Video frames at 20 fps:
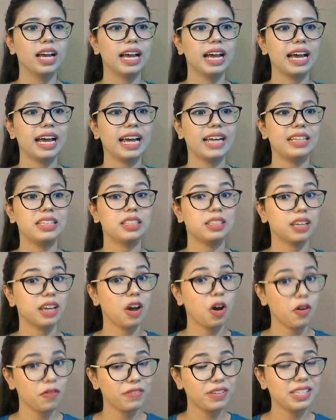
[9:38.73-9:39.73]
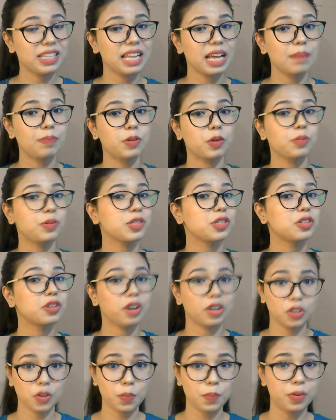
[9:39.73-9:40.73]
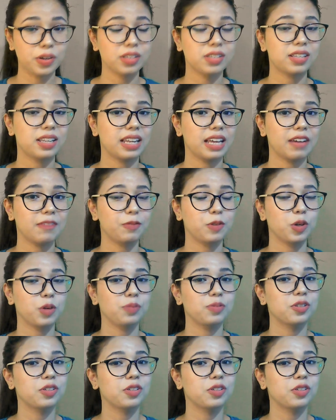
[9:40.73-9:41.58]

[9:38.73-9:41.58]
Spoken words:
And office laptop is not your personal laptop.